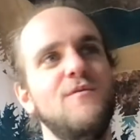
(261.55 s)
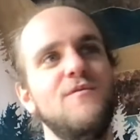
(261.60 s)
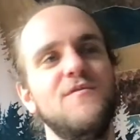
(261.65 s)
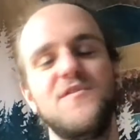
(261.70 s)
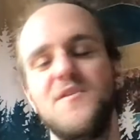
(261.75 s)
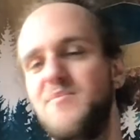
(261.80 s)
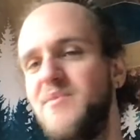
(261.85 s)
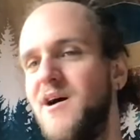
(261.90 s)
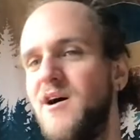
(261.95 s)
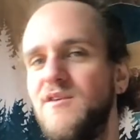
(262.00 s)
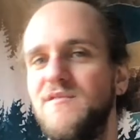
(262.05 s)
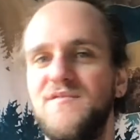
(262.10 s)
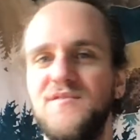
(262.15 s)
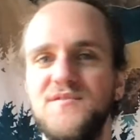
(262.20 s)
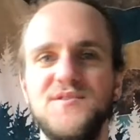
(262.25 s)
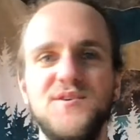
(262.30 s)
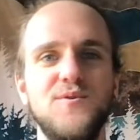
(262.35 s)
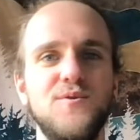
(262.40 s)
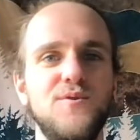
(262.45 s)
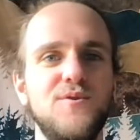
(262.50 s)
with the
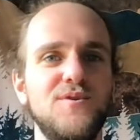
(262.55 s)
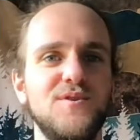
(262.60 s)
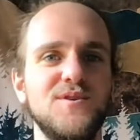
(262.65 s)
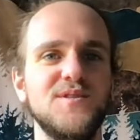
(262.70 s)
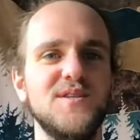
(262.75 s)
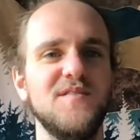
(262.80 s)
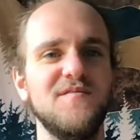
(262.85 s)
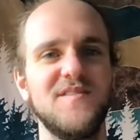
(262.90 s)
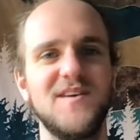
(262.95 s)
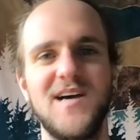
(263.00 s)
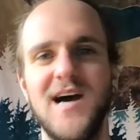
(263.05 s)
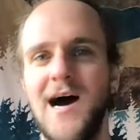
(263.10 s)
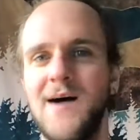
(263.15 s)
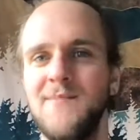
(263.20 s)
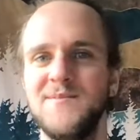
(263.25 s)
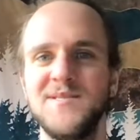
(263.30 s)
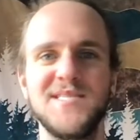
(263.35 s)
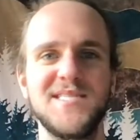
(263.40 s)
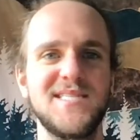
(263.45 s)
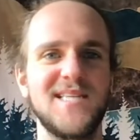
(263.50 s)
powerful tools of the
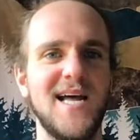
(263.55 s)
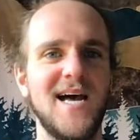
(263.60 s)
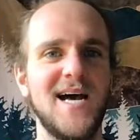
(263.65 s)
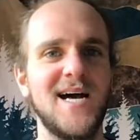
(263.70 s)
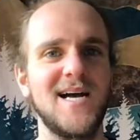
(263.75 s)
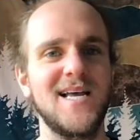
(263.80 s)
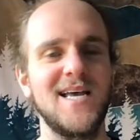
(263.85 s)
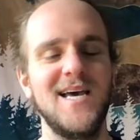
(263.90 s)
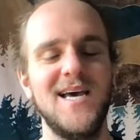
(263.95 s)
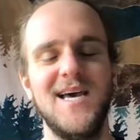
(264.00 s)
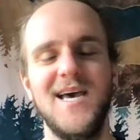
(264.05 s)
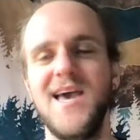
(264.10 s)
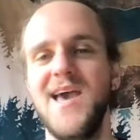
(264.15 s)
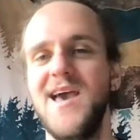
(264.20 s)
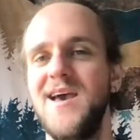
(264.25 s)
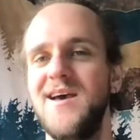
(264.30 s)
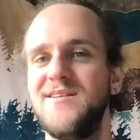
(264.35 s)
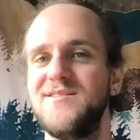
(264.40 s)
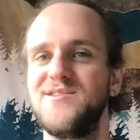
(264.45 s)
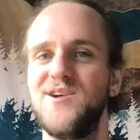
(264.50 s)
Commons Stack
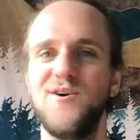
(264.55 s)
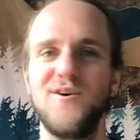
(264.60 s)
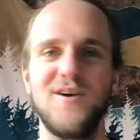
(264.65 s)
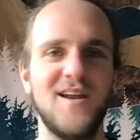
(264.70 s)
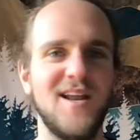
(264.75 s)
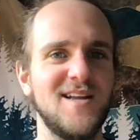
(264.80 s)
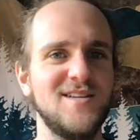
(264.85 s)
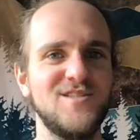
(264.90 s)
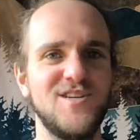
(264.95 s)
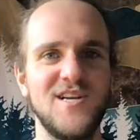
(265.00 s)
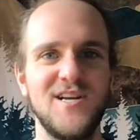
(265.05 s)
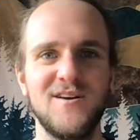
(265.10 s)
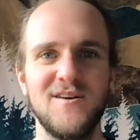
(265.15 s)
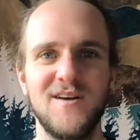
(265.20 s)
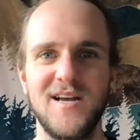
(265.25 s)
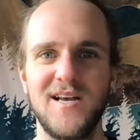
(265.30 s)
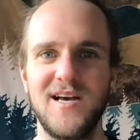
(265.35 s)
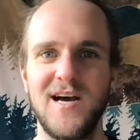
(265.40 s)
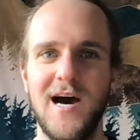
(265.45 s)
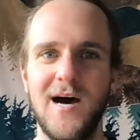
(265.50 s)
and token
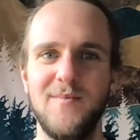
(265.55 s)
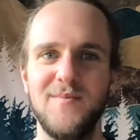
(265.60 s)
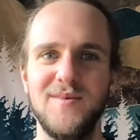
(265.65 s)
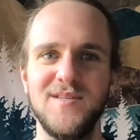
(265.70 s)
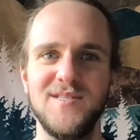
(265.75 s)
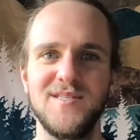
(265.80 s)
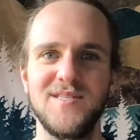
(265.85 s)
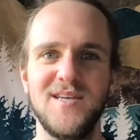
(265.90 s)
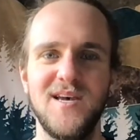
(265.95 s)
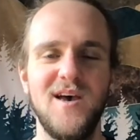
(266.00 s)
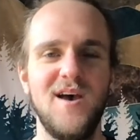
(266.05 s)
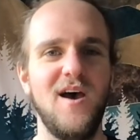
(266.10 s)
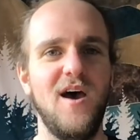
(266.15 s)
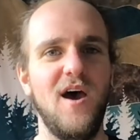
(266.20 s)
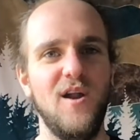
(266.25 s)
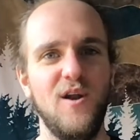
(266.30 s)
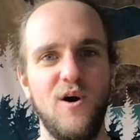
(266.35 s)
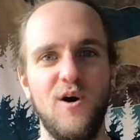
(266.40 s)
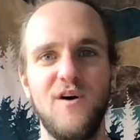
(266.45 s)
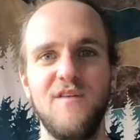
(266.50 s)
engineering commons
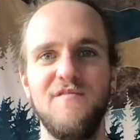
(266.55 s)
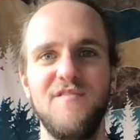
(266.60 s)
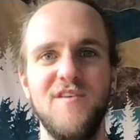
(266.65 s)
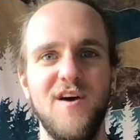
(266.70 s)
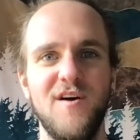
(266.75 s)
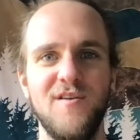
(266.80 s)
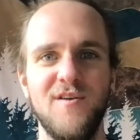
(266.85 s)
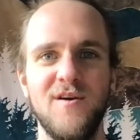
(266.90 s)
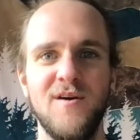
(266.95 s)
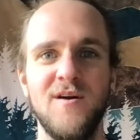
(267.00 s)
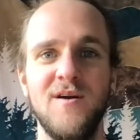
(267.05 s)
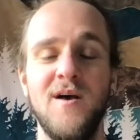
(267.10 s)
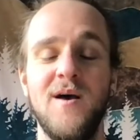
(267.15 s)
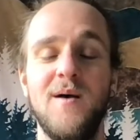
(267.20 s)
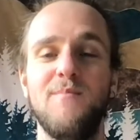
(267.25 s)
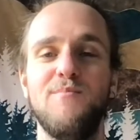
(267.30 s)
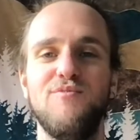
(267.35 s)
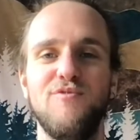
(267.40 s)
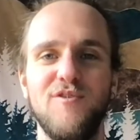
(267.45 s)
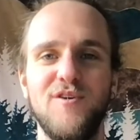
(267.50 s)
and all of the other
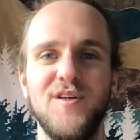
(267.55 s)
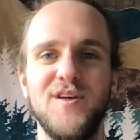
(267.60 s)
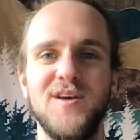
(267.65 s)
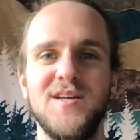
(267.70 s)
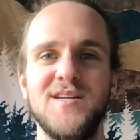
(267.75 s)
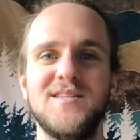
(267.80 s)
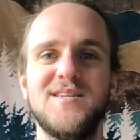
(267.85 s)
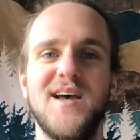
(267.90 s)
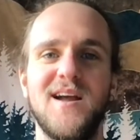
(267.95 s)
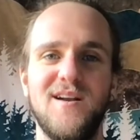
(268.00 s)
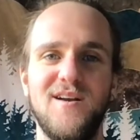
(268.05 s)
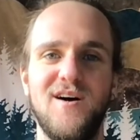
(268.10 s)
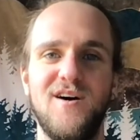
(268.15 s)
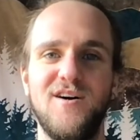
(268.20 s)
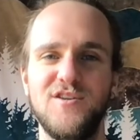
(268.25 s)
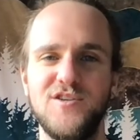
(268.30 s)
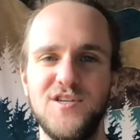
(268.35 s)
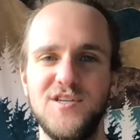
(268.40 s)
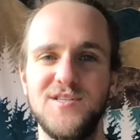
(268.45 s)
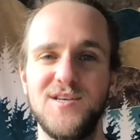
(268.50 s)
brilliant
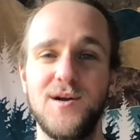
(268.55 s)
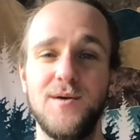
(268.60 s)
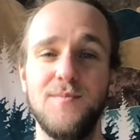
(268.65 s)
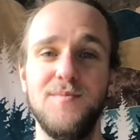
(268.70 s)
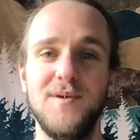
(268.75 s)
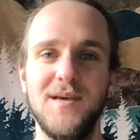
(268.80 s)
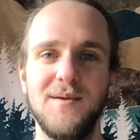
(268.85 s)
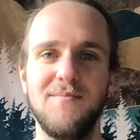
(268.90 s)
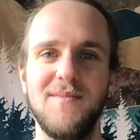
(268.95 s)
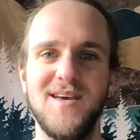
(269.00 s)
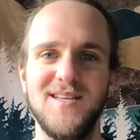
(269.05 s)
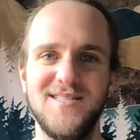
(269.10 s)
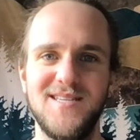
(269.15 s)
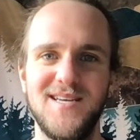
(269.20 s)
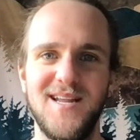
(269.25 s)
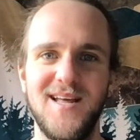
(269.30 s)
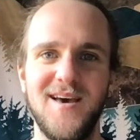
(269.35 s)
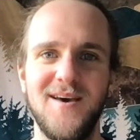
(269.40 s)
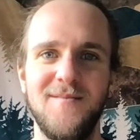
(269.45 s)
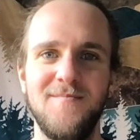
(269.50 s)
technologies that are being made
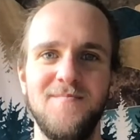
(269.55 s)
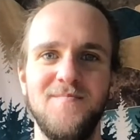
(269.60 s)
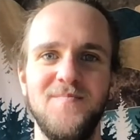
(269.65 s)
today.